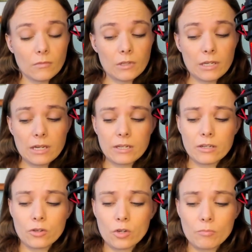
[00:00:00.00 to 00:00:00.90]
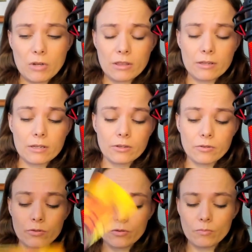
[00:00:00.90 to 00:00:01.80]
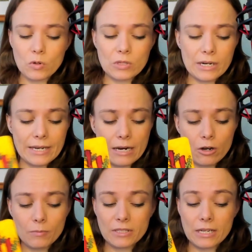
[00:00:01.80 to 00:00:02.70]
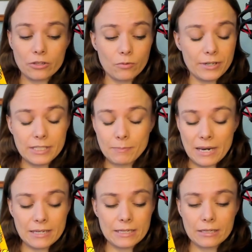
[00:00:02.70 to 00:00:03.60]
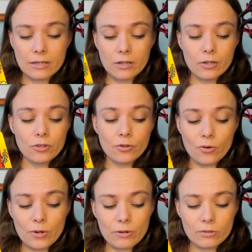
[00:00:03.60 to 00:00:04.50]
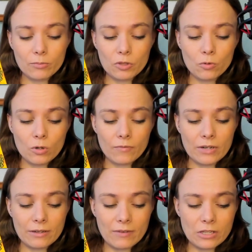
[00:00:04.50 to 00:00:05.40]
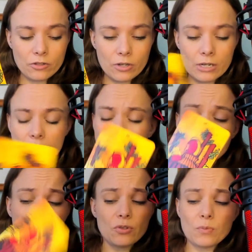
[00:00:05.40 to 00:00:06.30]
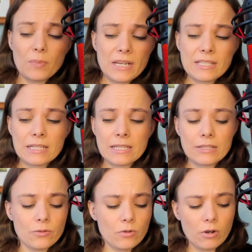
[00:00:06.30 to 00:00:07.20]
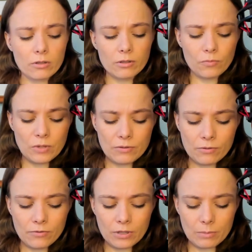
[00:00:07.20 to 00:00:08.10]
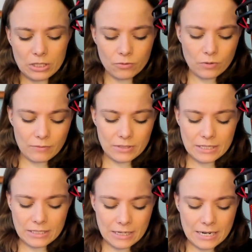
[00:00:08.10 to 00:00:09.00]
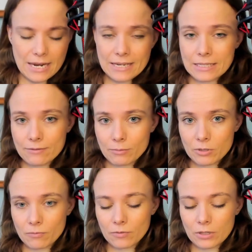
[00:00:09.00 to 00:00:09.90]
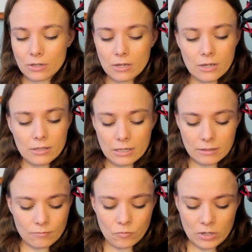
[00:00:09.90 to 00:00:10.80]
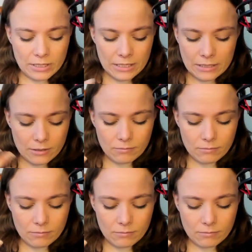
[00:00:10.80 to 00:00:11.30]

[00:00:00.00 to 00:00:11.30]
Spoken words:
getting a good month here. Your most likely outcome is that you're expanding. You're going on some sort of an adventure here. You basically, you got a wish fulfillment. You have disconnected from something that really didn't